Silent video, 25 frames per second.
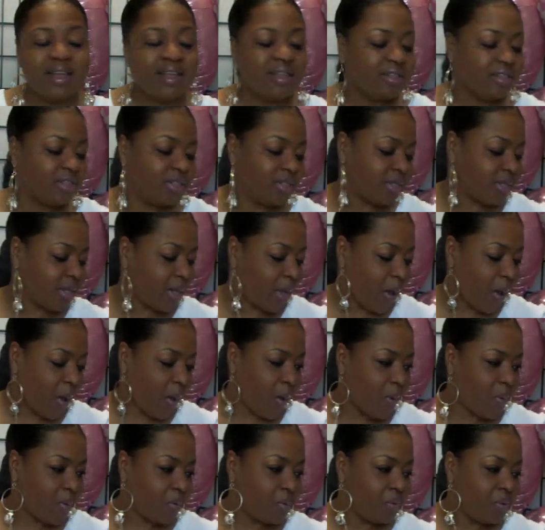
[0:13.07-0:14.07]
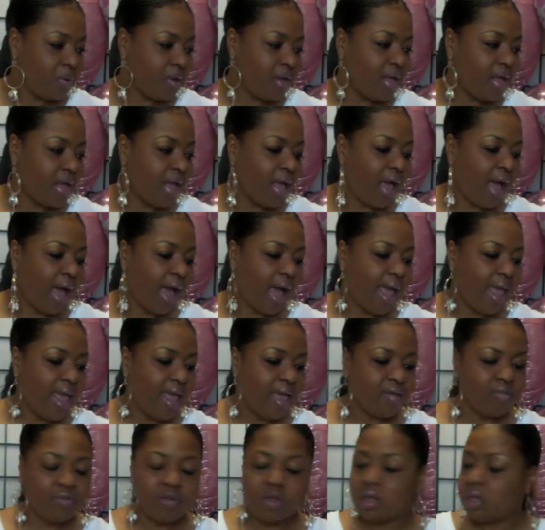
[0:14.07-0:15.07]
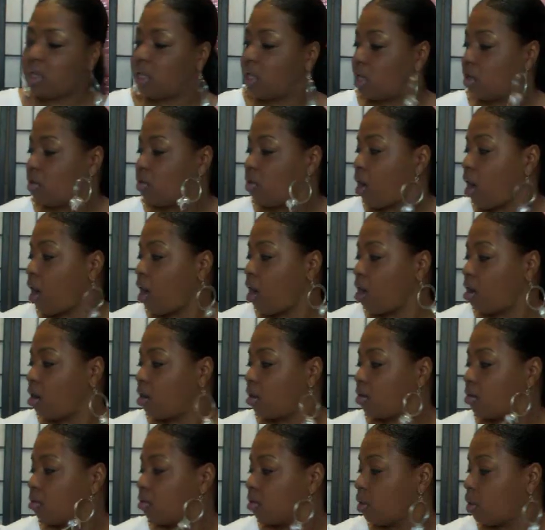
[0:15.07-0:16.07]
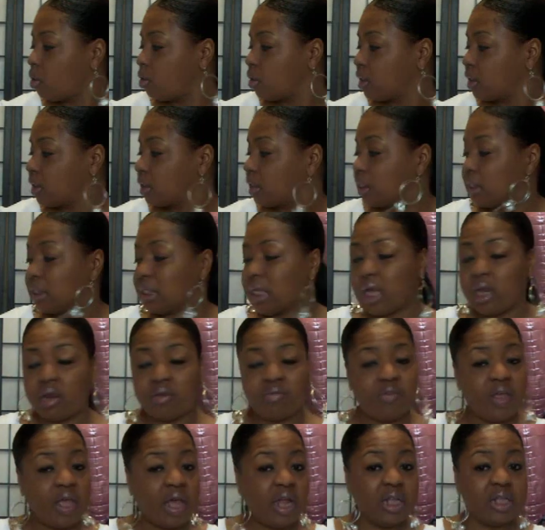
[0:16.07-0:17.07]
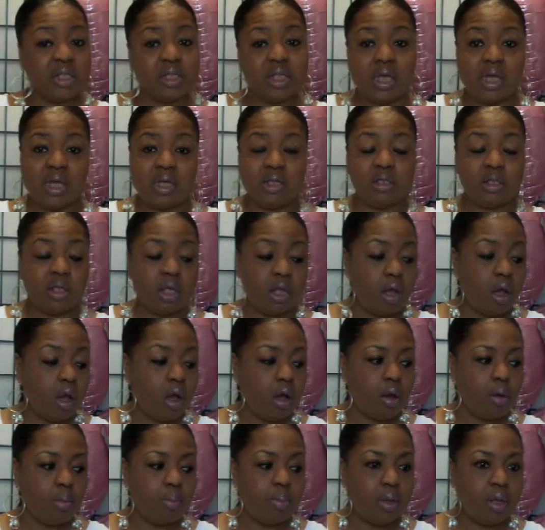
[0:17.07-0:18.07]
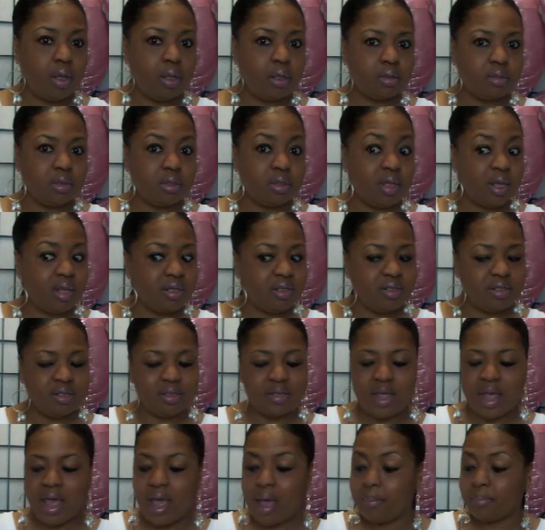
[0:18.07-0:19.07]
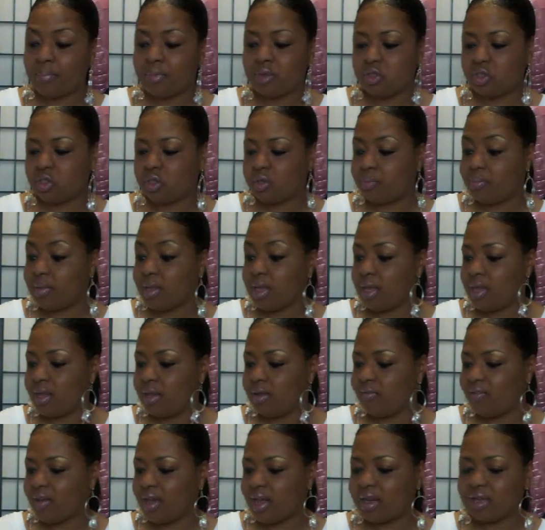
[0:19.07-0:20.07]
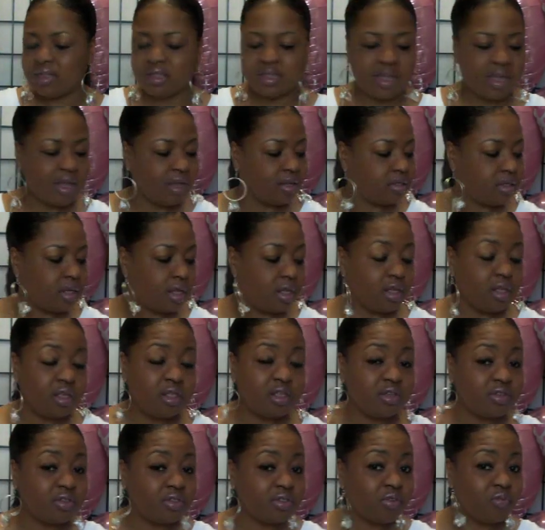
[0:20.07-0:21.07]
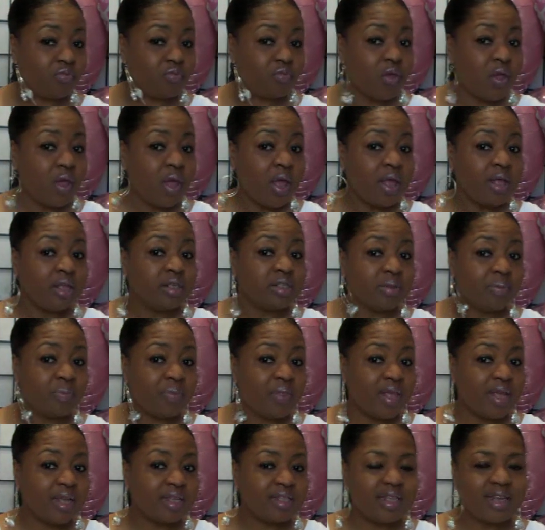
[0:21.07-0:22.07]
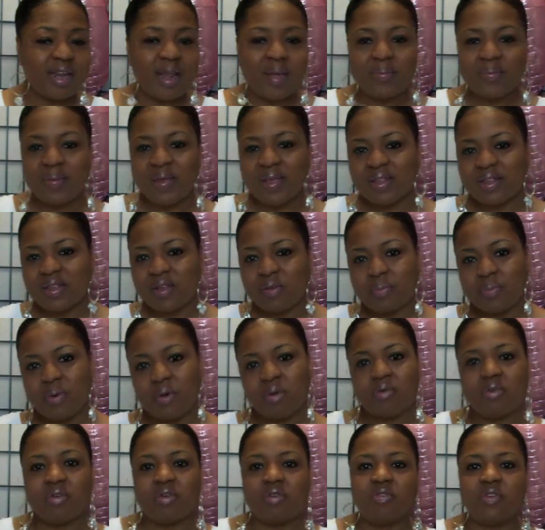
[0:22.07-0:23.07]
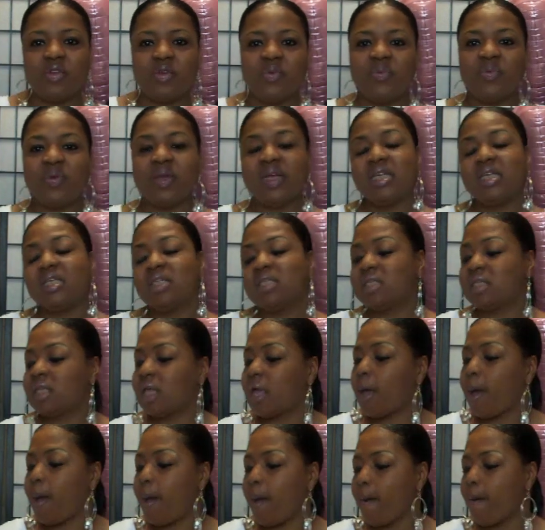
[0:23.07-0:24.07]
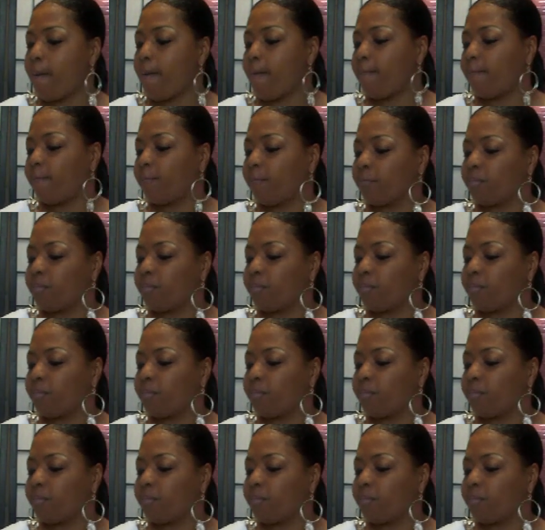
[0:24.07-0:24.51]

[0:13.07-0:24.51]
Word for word: so i have a little haul no this is not a valentine's day haul but today just happens to be valentine's day This is some things that i picked up over a few weeks so